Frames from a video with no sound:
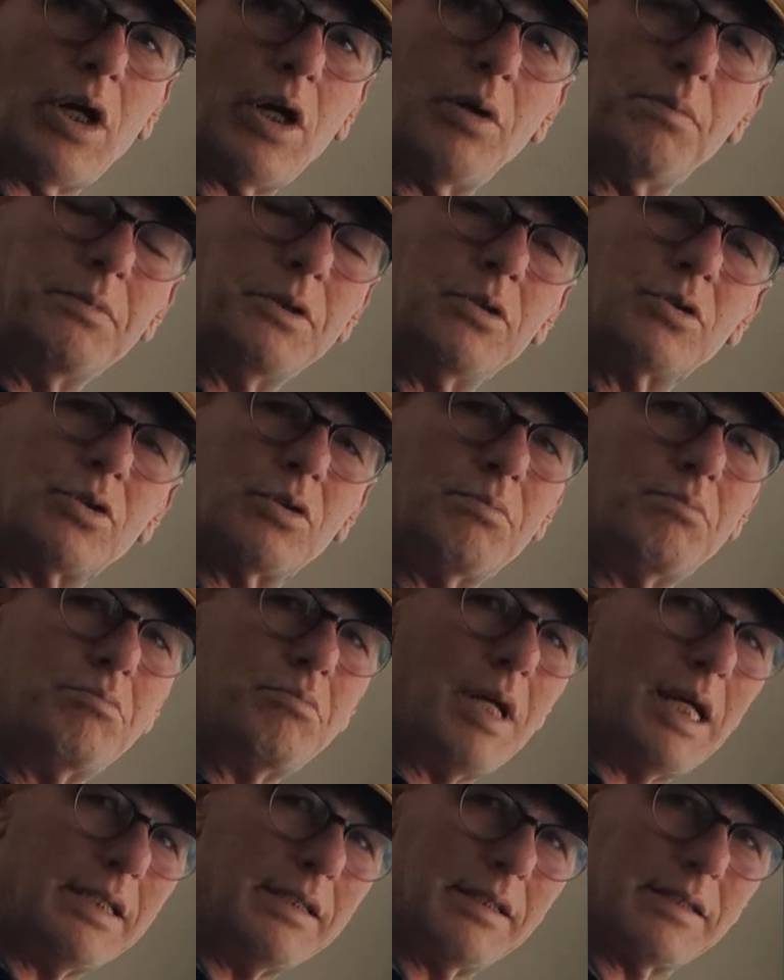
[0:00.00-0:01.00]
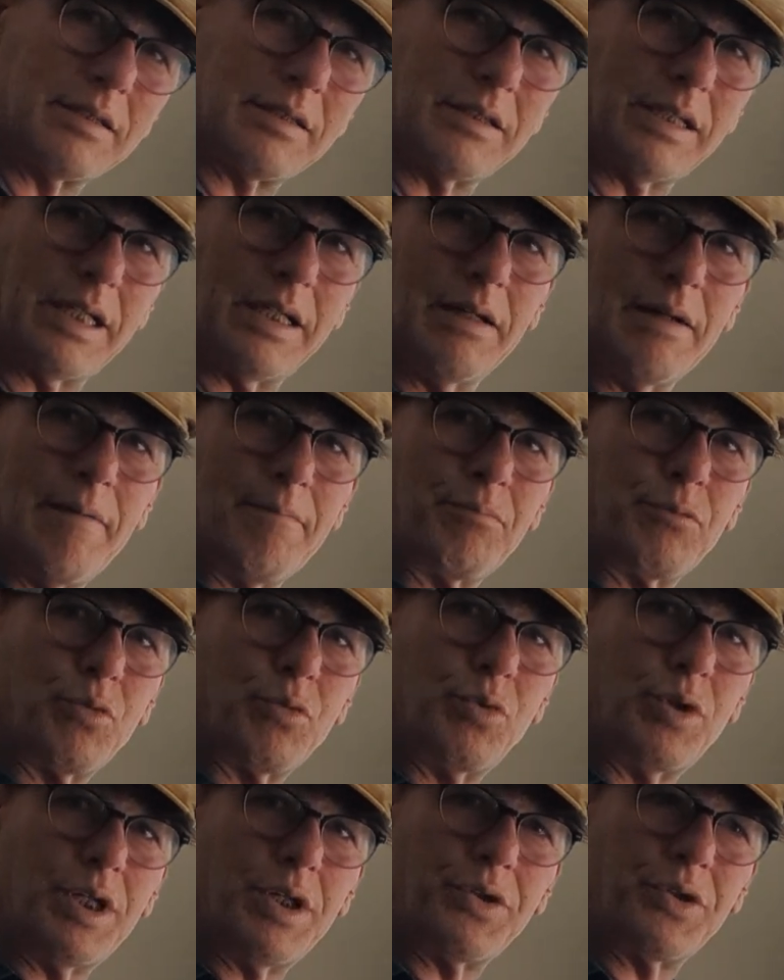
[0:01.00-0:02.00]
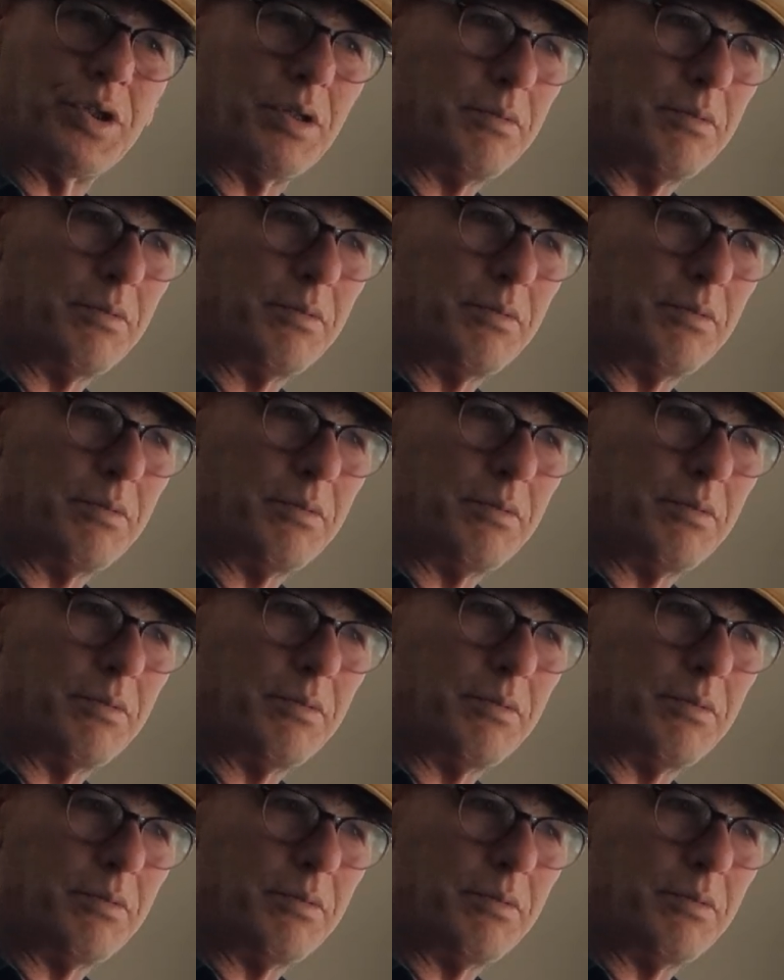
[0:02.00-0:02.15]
help you tremendously with